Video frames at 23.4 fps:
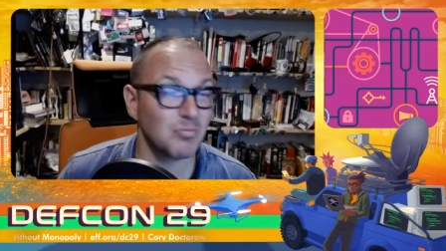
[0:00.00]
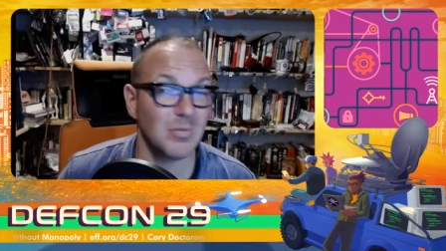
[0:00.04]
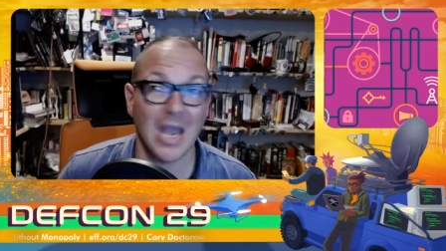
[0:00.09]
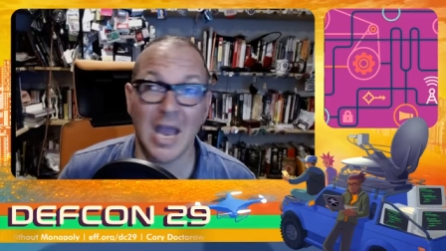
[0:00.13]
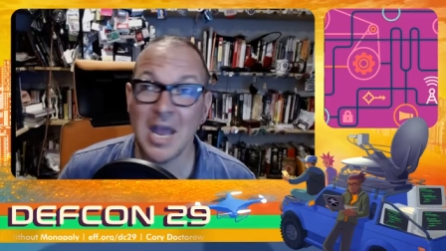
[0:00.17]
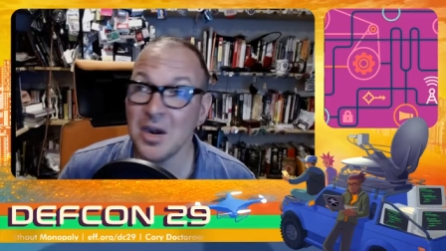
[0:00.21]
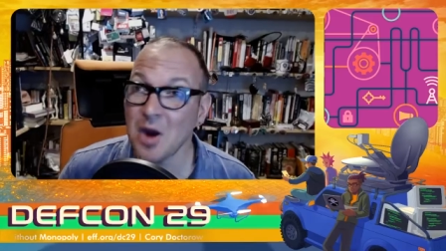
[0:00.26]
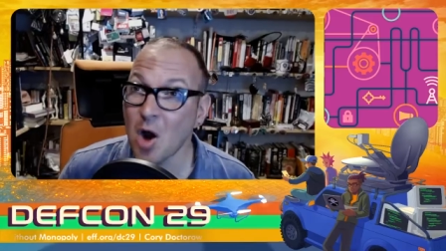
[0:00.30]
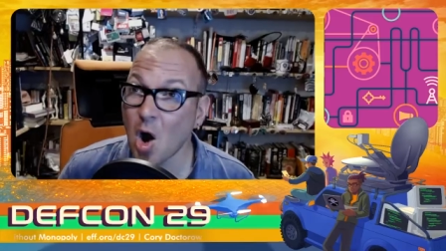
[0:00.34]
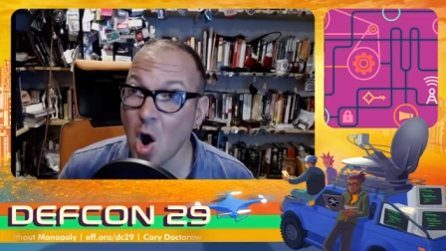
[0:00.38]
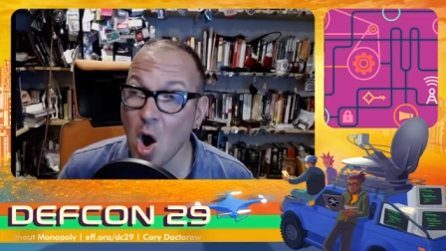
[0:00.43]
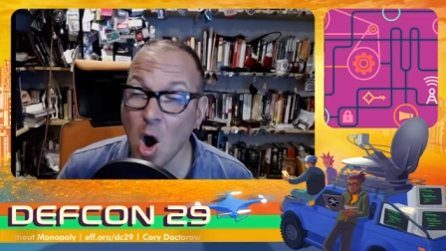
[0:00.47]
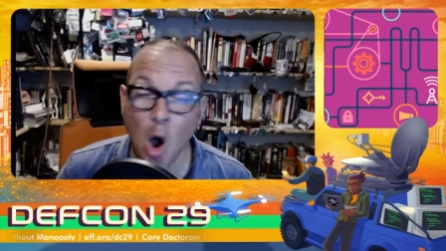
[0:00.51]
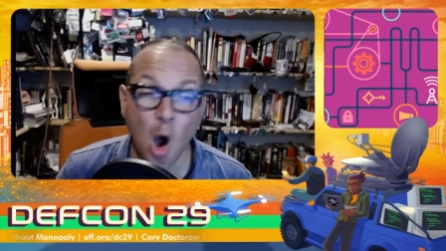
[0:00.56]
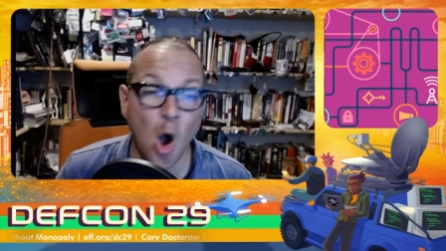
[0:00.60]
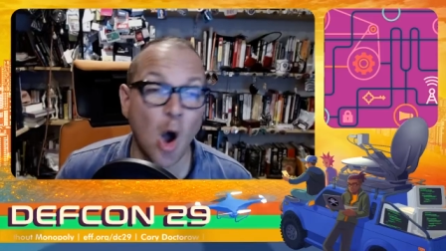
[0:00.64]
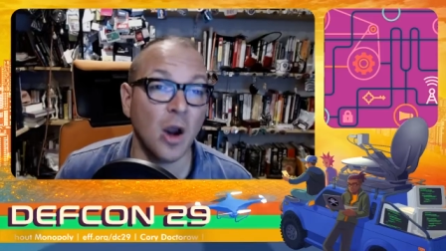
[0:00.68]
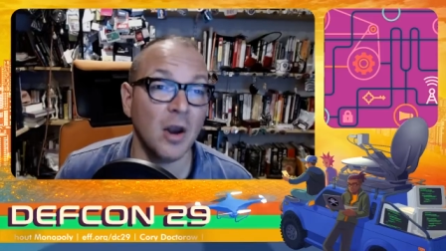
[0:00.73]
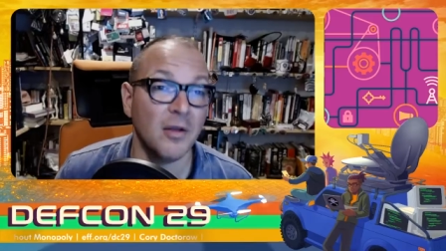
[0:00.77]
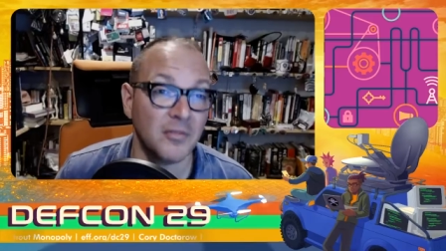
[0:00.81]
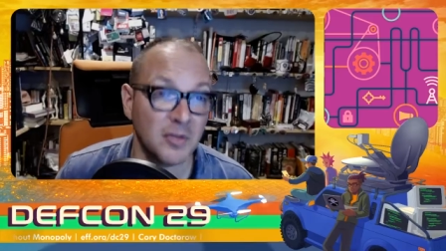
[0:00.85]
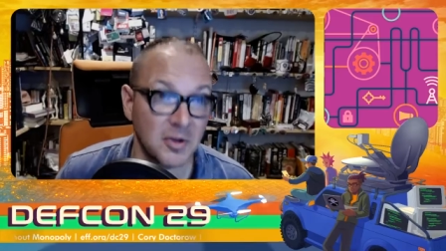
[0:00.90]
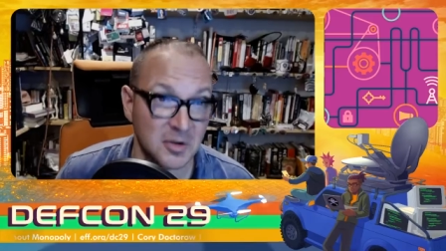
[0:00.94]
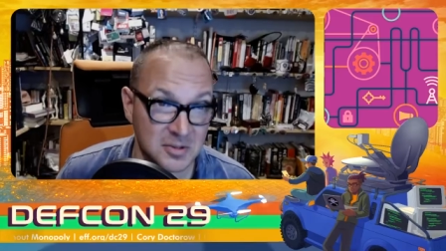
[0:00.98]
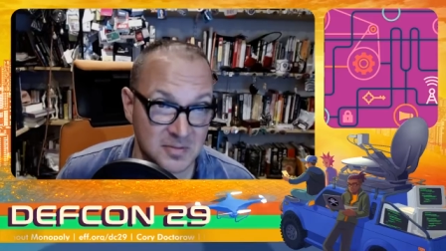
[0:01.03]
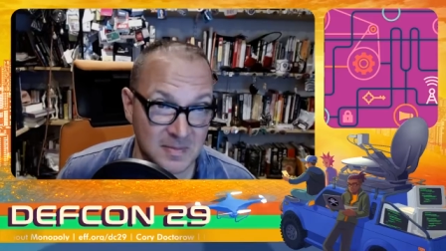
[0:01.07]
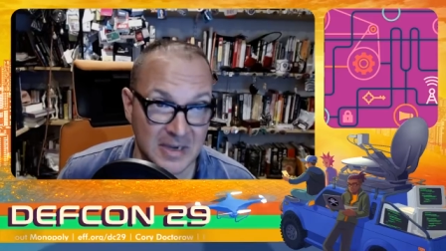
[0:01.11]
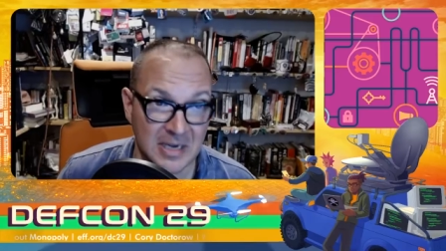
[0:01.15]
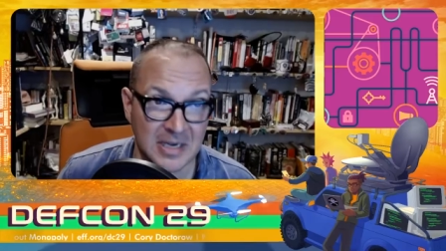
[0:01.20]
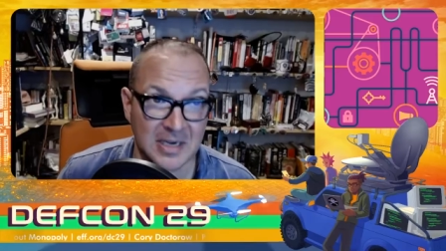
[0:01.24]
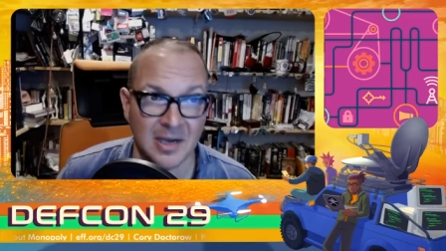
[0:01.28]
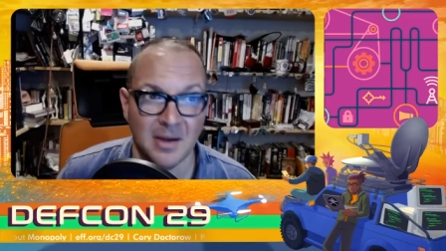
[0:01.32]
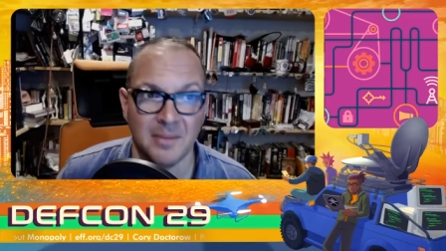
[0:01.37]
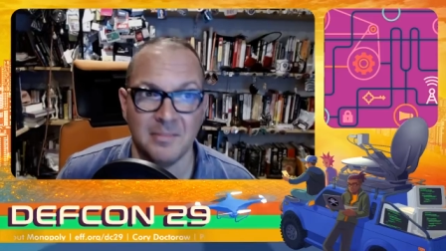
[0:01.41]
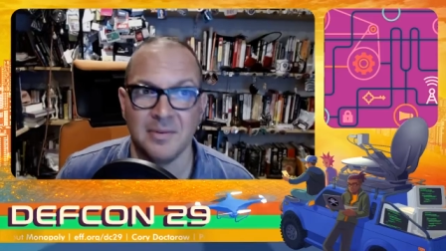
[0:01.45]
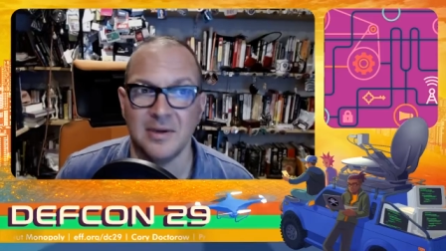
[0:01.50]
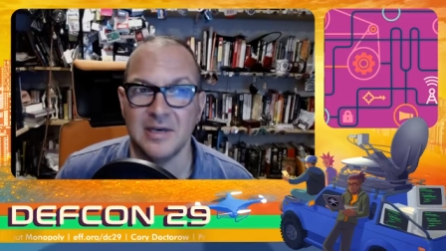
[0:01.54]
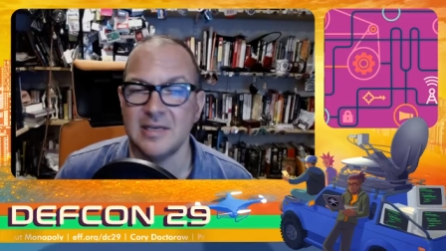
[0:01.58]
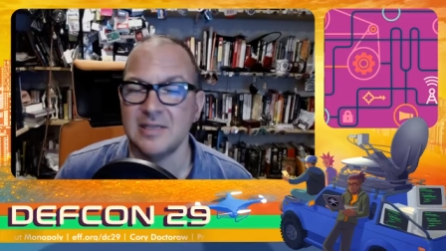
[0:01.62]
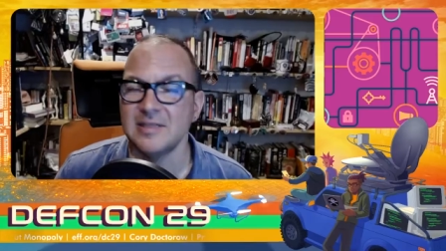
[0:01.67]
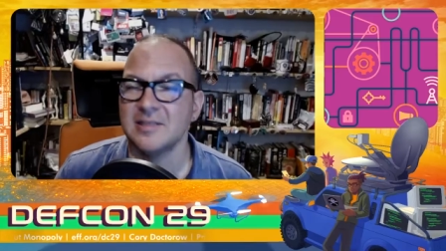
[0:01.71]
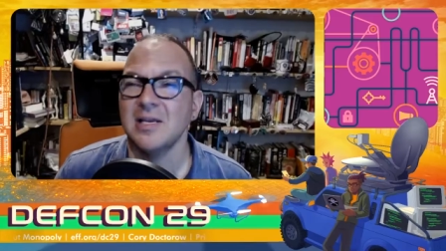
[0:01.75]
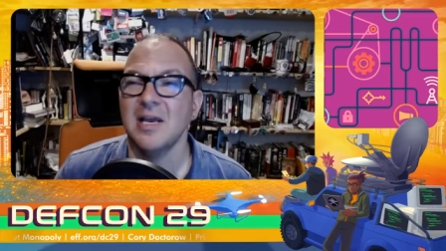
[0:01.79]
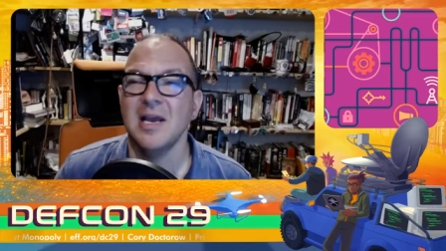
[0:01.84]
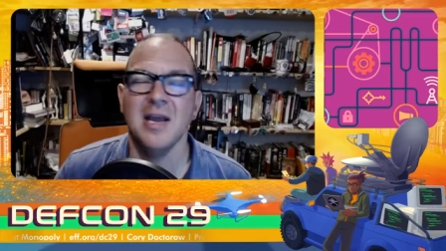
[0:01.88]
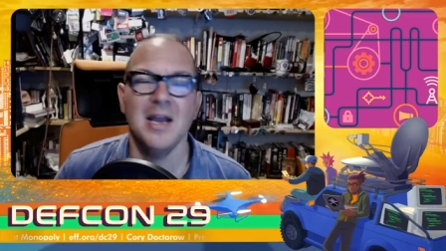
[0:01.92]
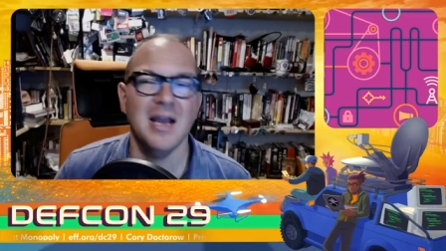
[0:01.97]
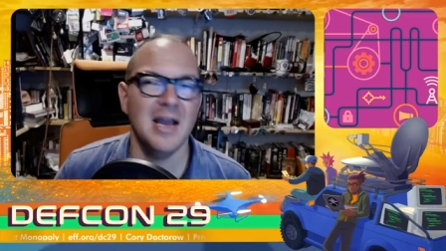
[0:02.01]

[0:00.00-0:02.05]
And all of those big companies